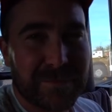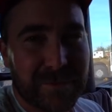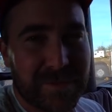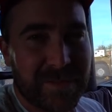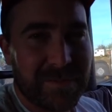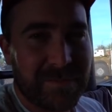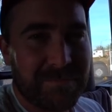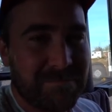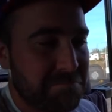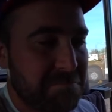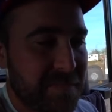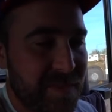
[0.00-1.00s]
for th
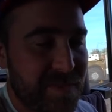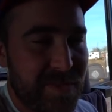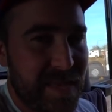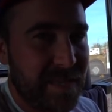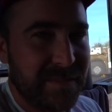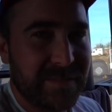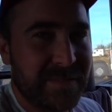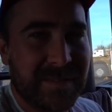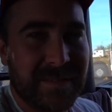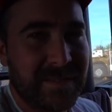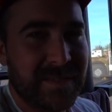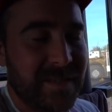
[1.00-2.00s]
things,